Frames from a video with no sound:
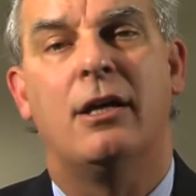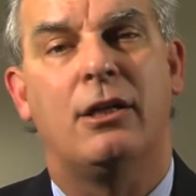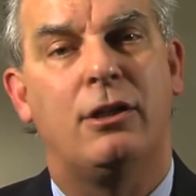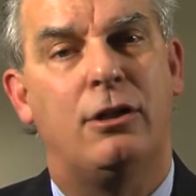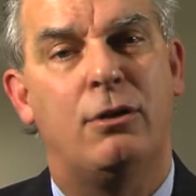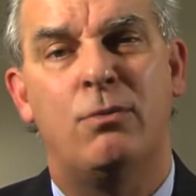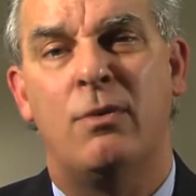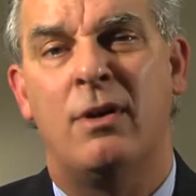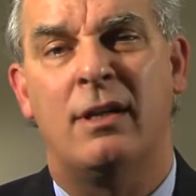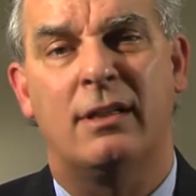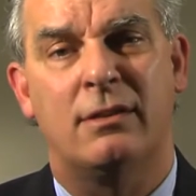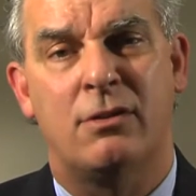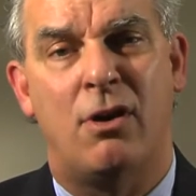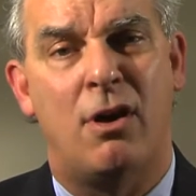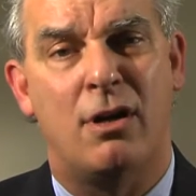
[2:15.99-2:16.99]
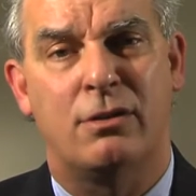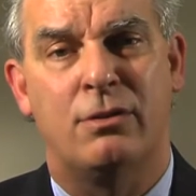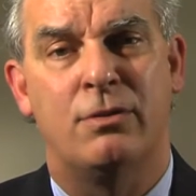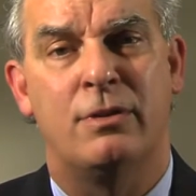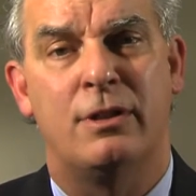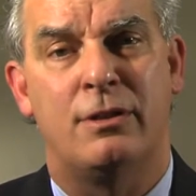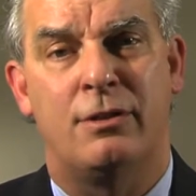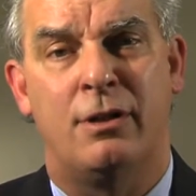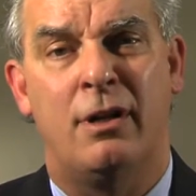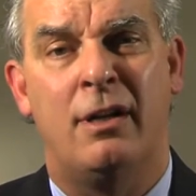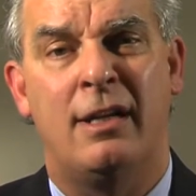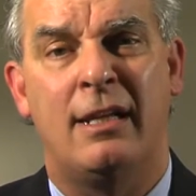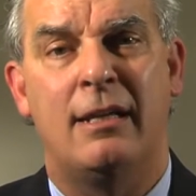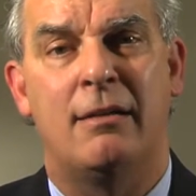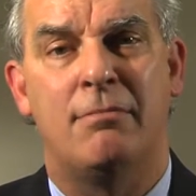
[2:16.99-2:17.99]
you want to talk to an
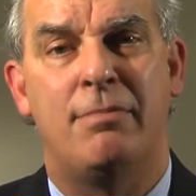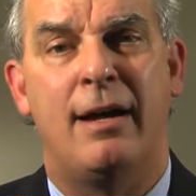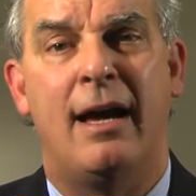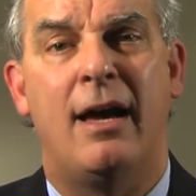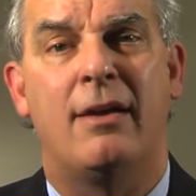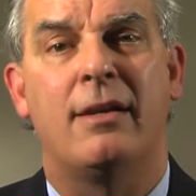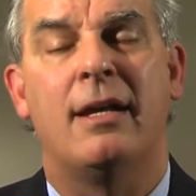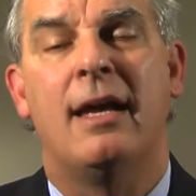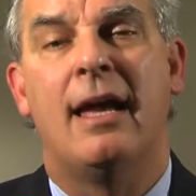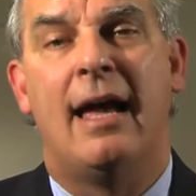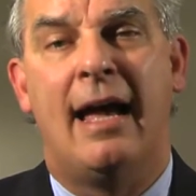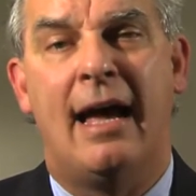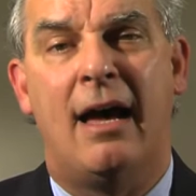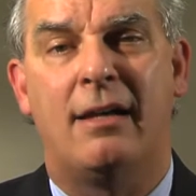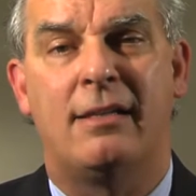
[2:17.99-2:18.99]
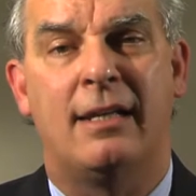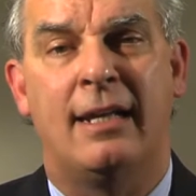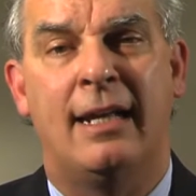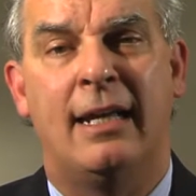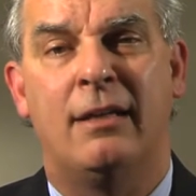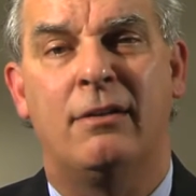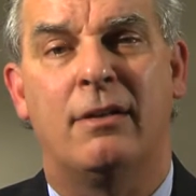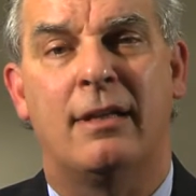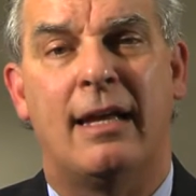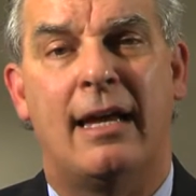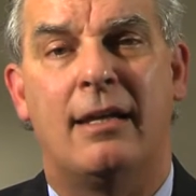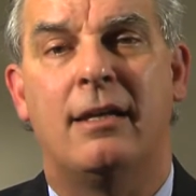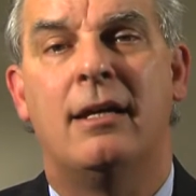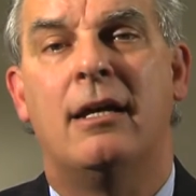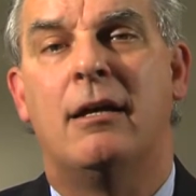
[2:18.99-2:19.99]
attorney about how to handle that.